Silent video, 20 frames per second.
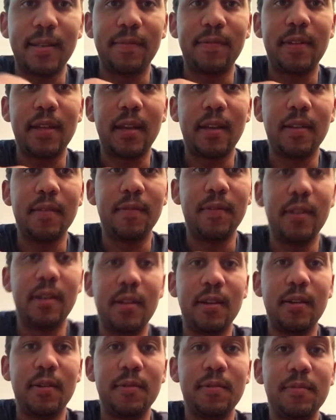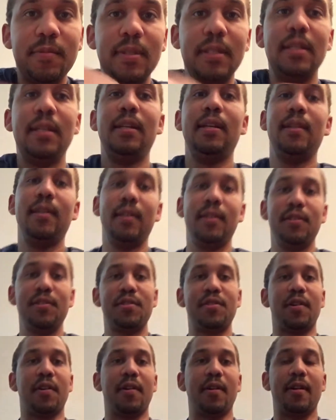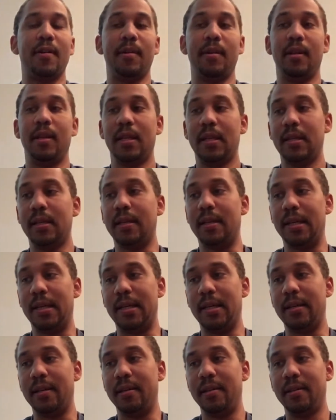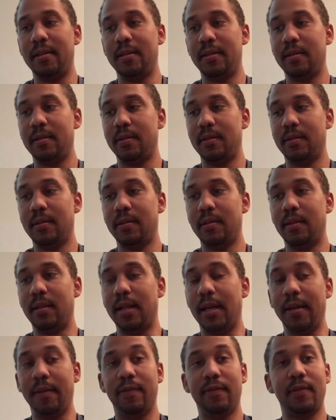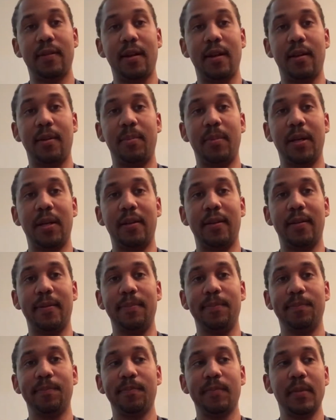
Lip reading: I've taken a video. Sorry, life kind of picked up.